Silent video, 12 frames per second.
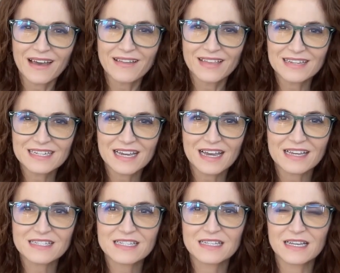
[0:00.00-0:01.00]
I'd like to
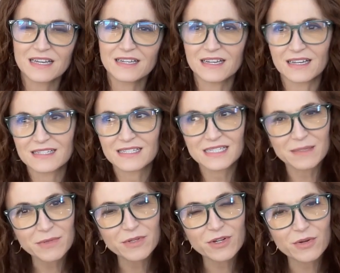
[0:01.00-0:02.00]
ask a
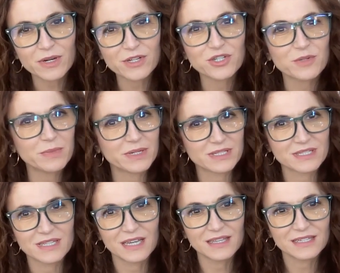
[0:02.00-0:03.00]
similar question, but
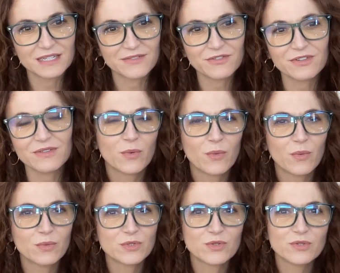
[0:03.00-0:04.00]
slightly different.
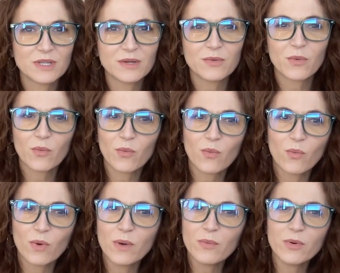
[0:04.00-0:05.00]
Suzanne,
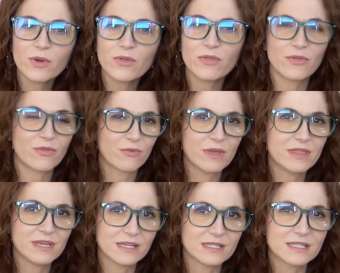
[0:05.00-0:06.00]
what were the 3
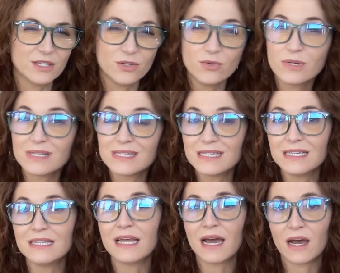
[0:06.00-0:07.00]
things that you can see
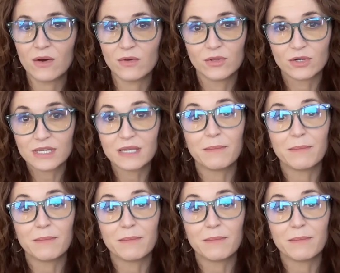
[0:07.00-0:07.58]
now, looking